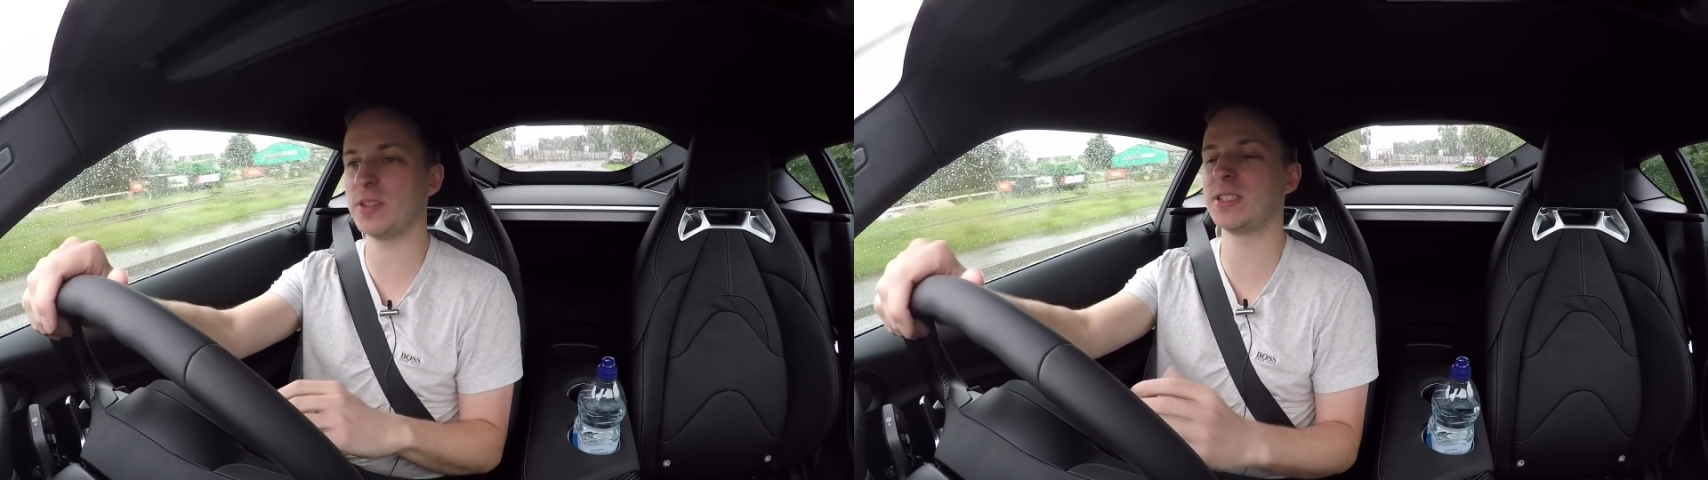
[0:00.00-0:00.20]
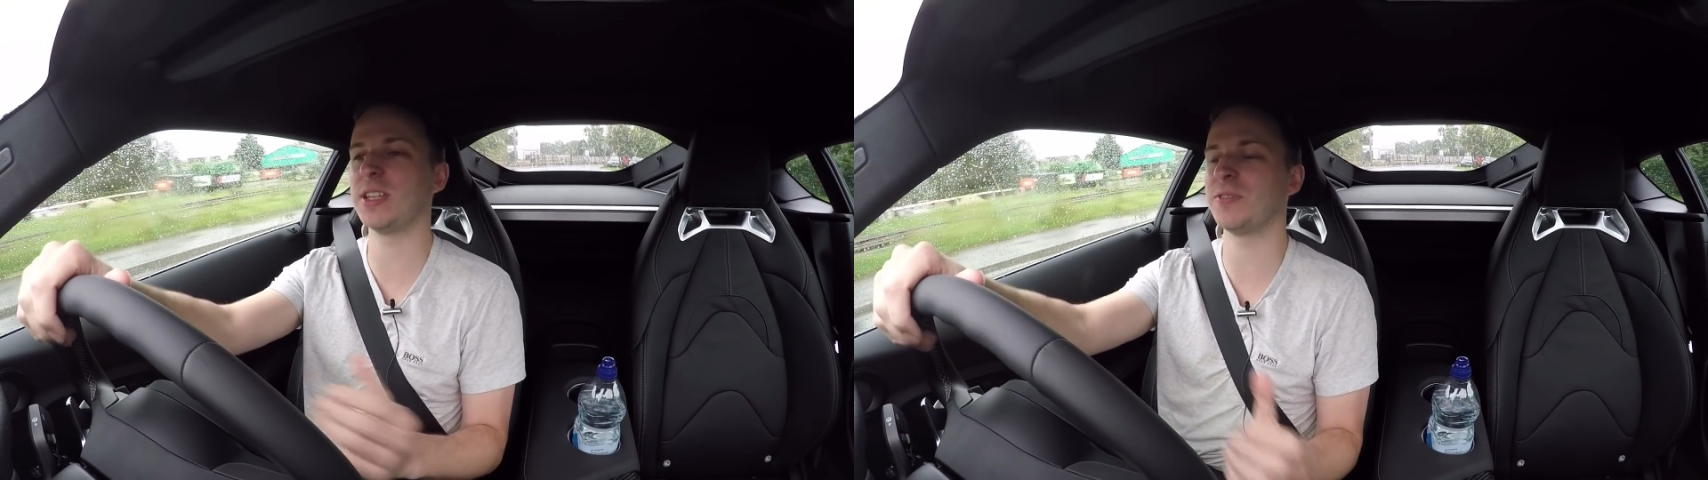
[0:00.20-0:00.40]

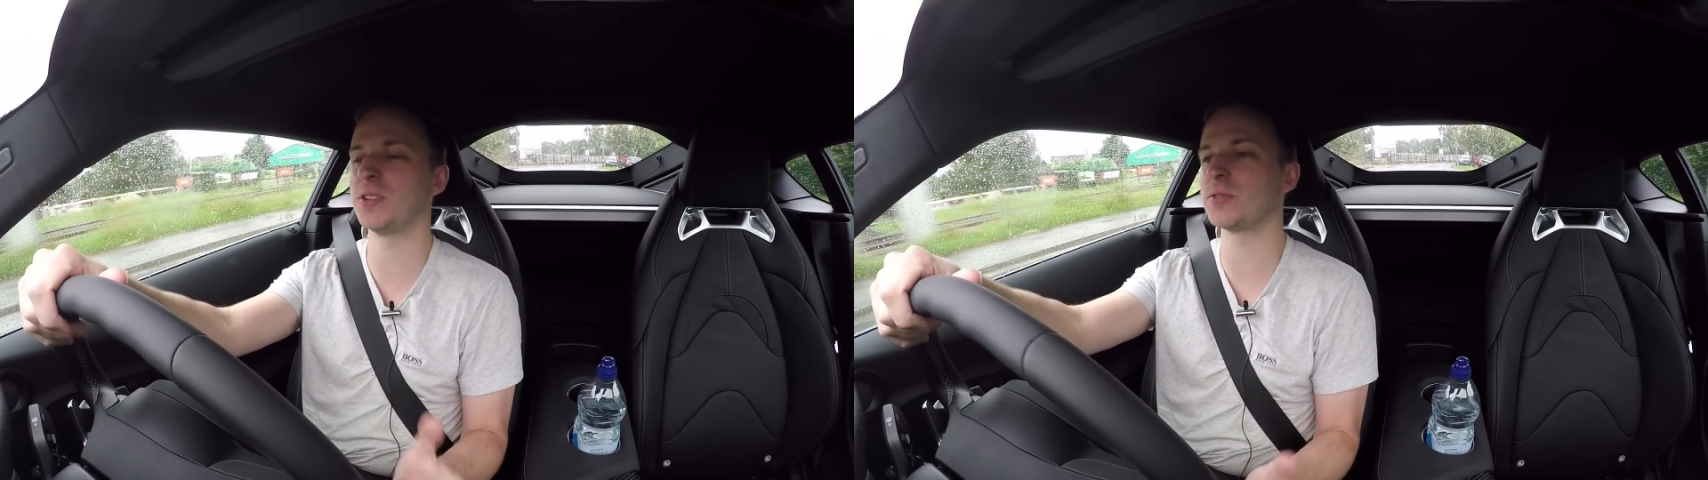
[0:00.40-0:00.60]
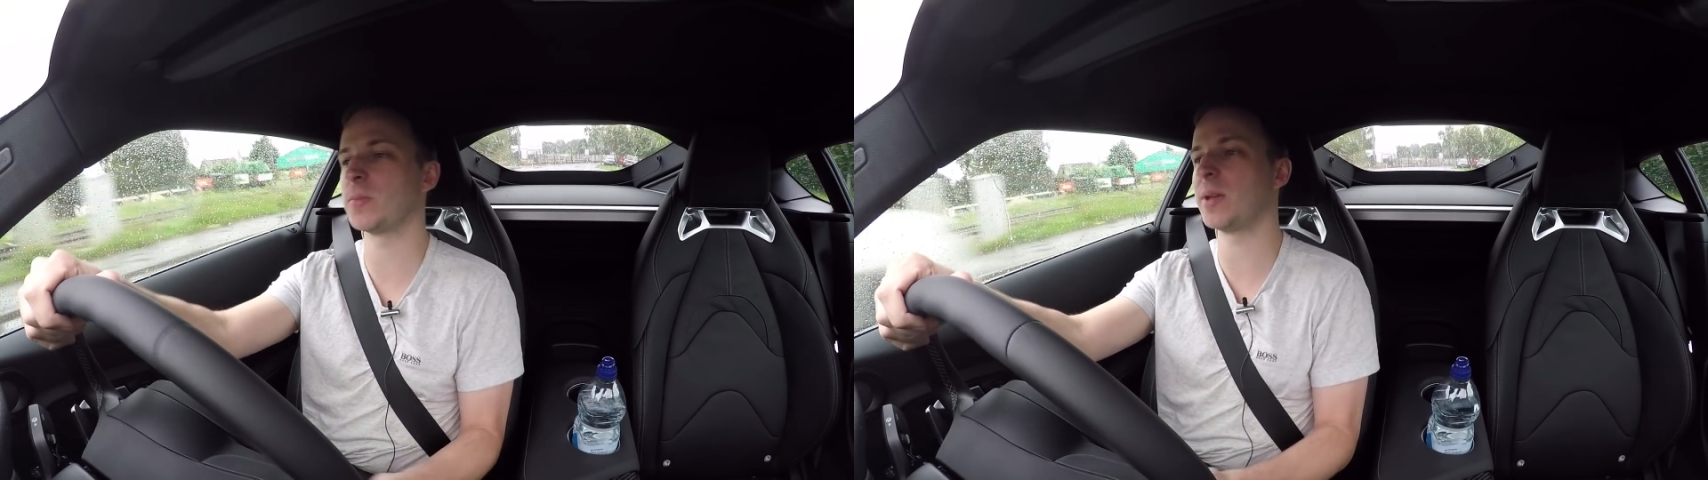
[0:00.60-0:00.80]
this
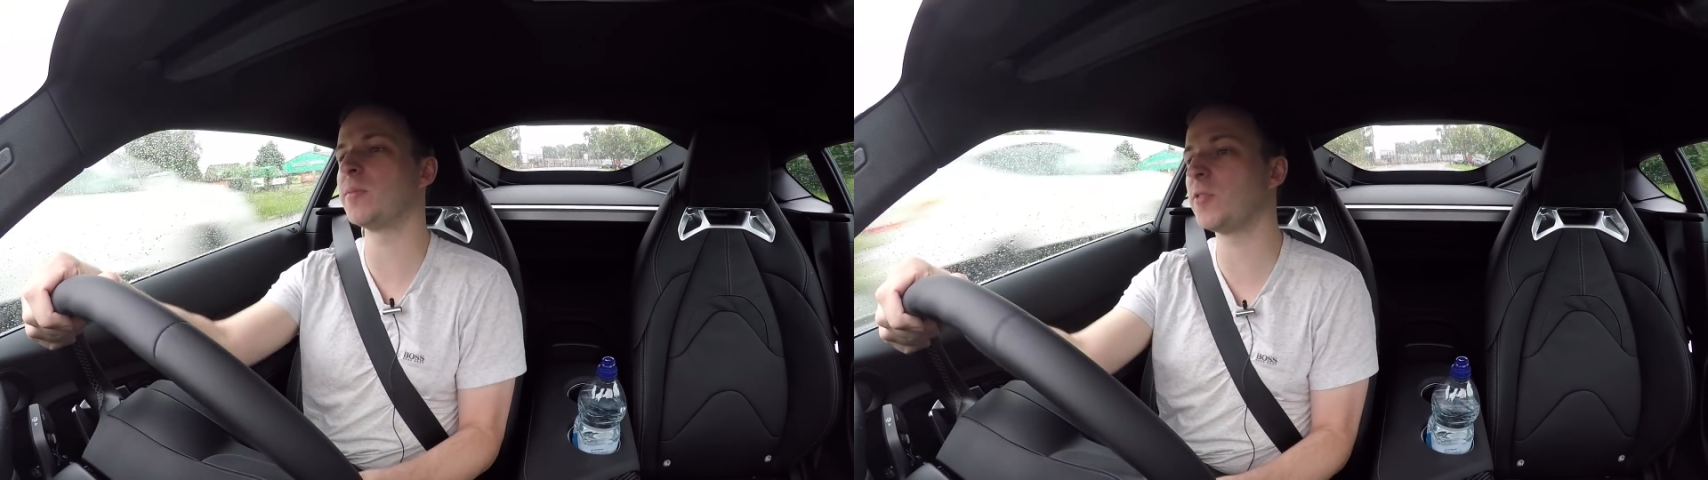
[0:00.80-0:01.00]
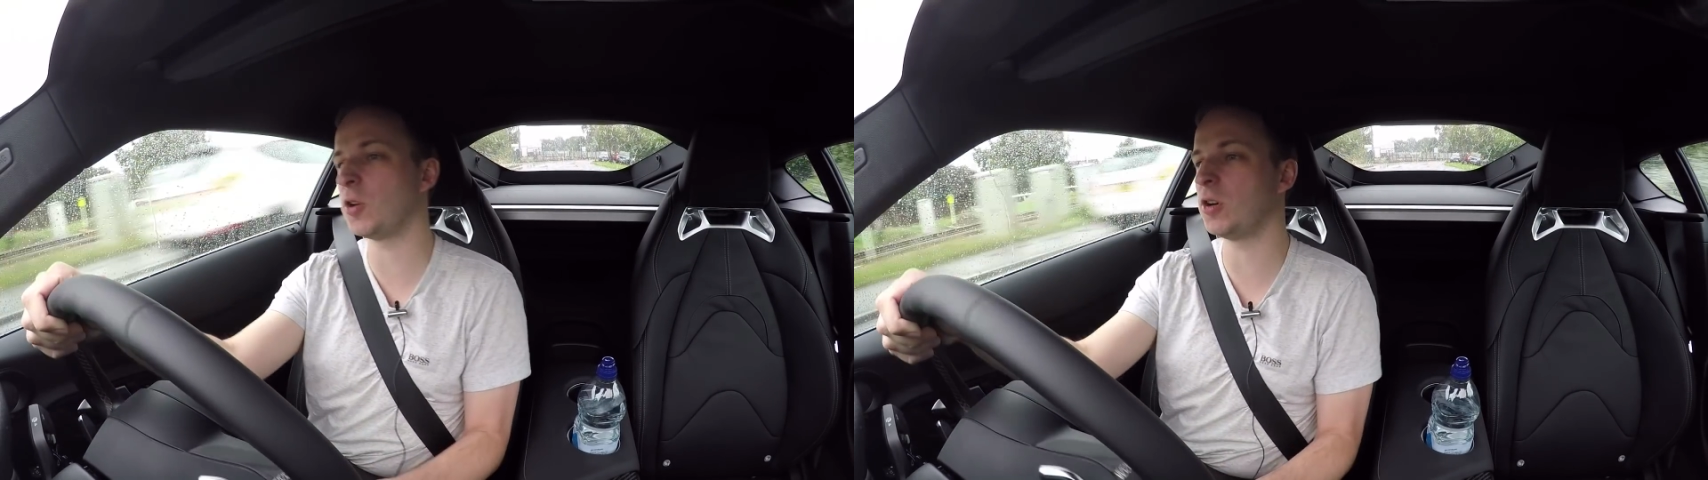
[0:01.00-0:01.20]
differs from the
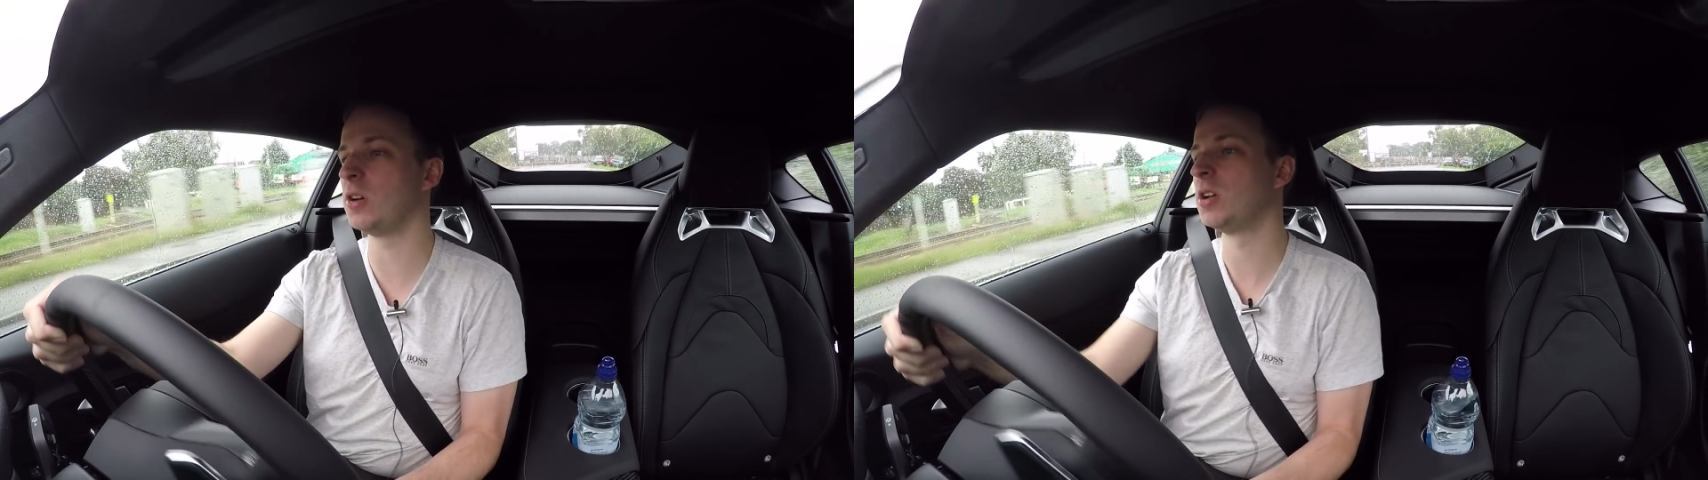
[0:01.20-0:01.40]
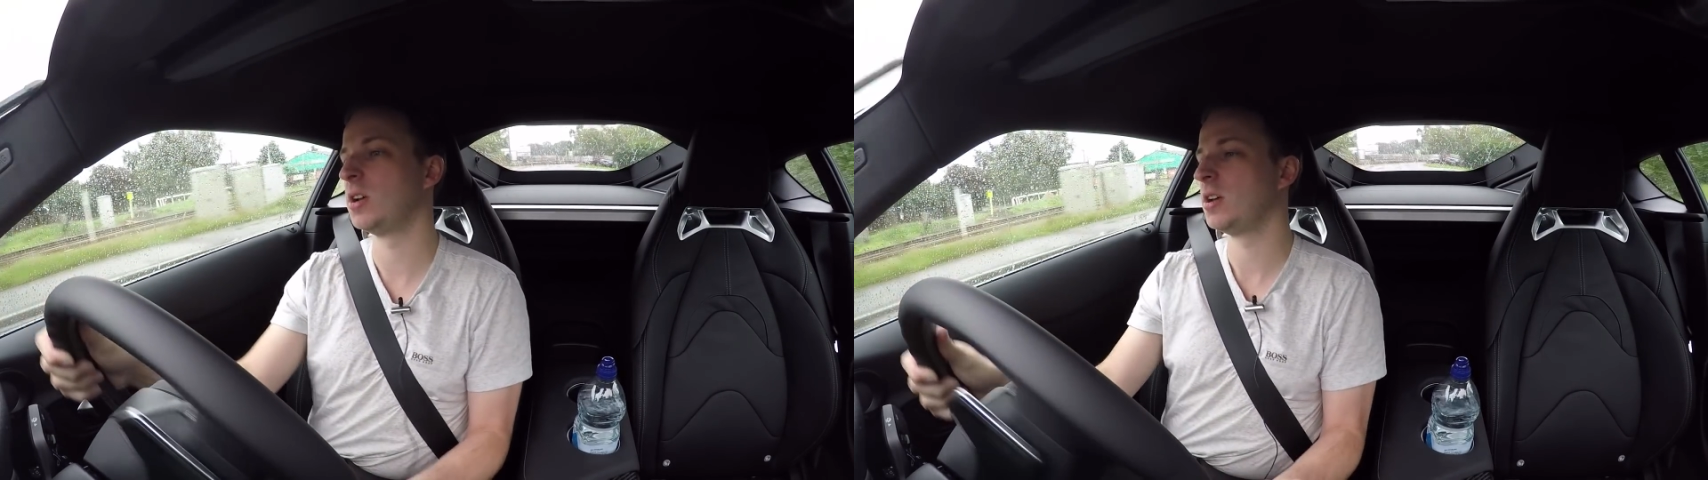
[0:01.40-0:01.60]
M4